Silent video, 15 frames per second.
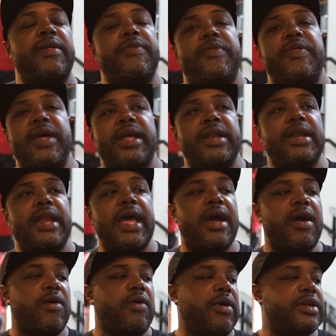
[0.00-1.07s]
and then
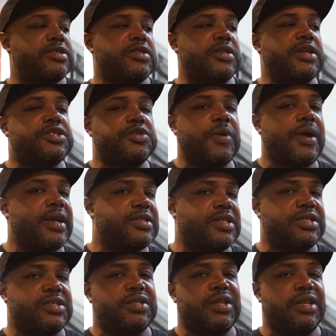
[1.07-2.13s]
now it's
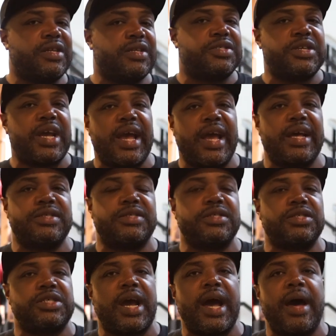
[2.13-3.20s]
transitioned into Chaz
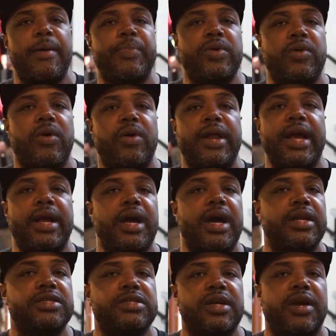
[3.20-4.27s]
and Chop and all that
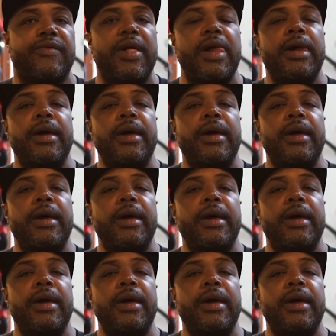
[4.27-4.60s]
kind of stuff.